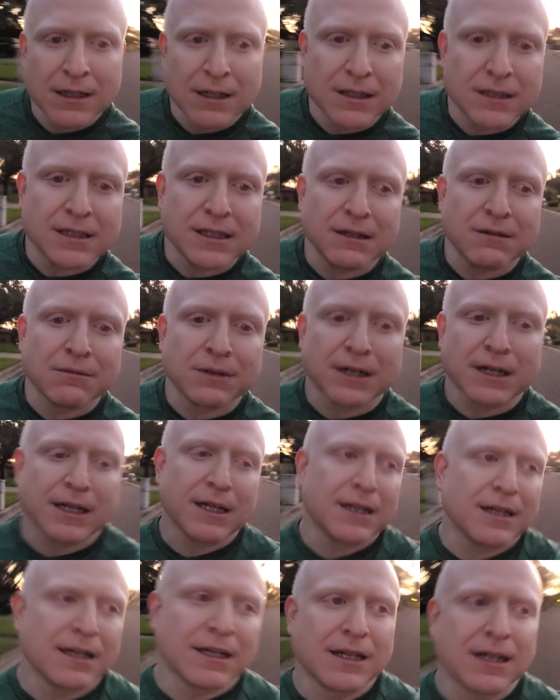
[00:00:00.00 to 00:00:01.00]
You see, when
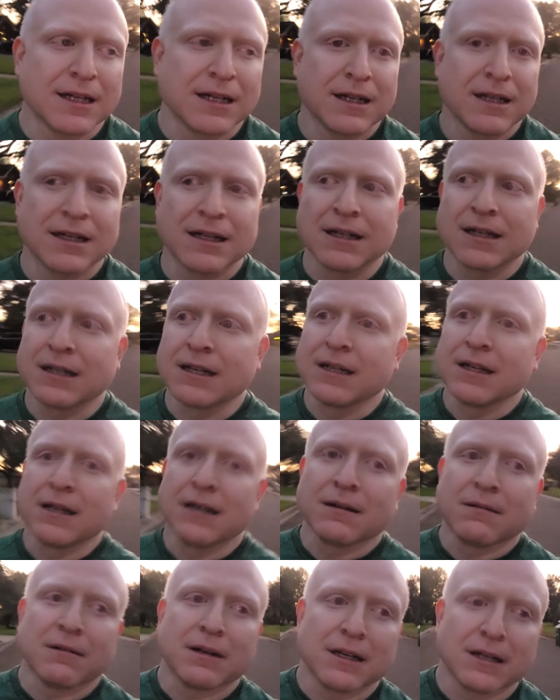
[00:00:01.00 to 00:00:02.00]
I
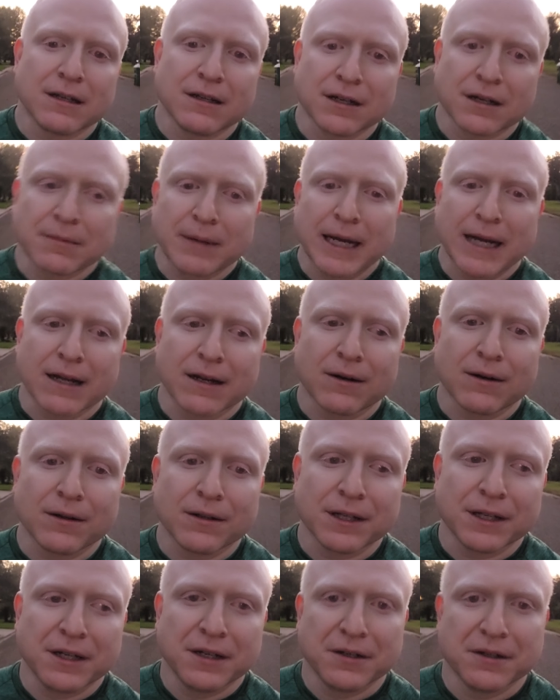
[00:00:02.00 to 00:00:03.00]
look back at all
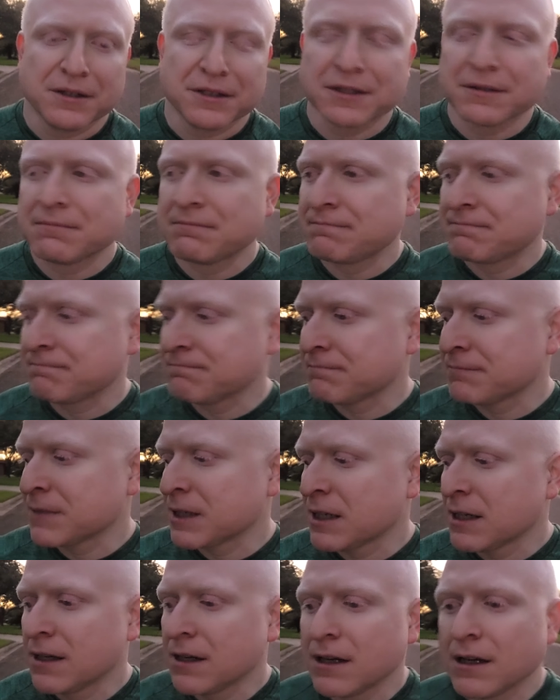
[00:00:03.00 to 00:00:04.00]
the years
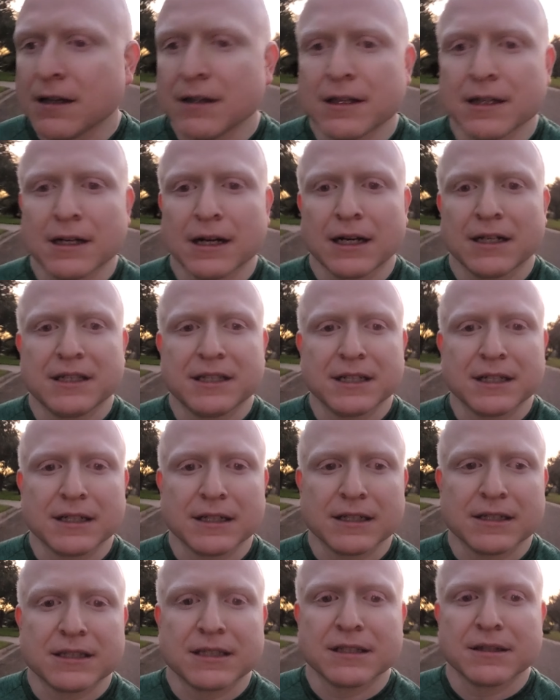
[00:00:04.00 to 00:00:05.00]
that I didn't
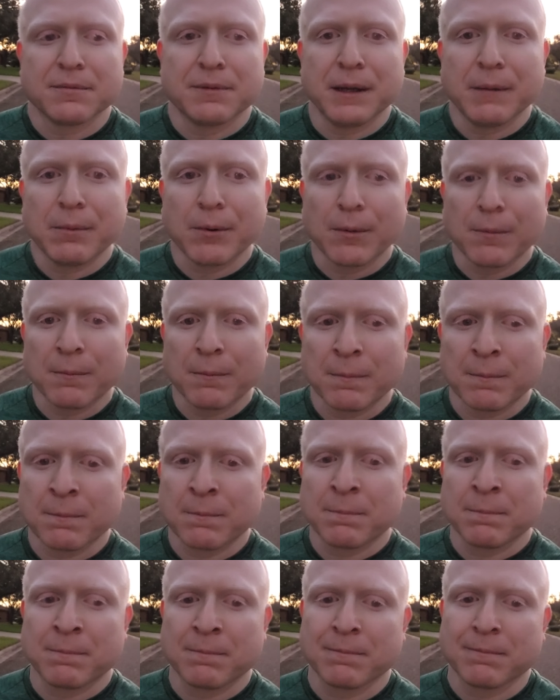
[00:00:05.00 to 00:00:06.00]
listen to people
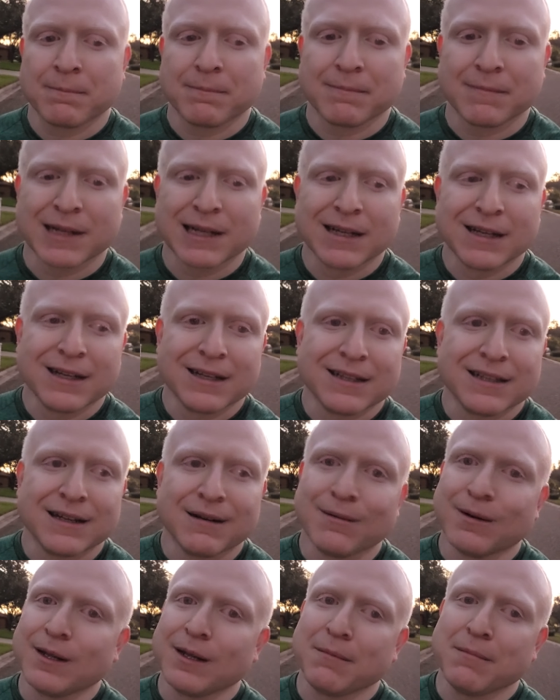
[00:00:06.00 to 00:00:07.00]
that
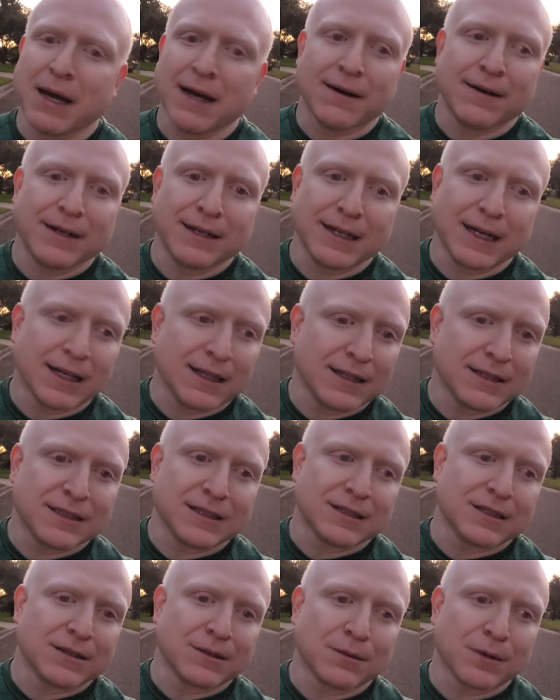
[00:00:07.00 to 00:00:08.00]
really mattered and I
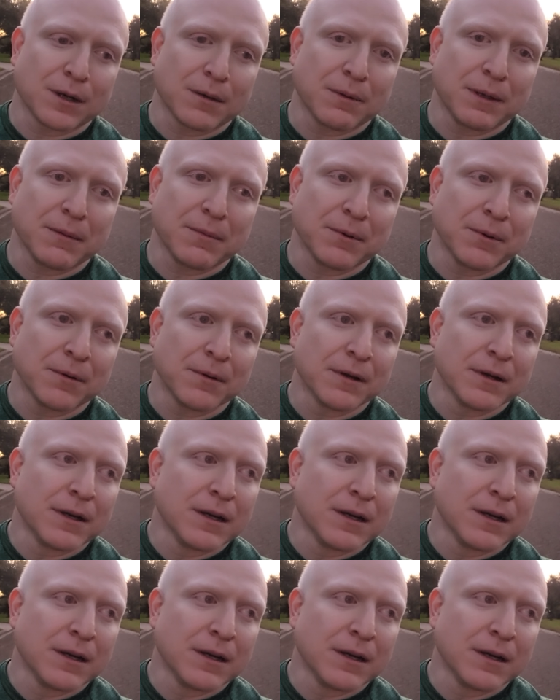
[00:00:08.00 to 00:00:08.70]
listened to the wrong people,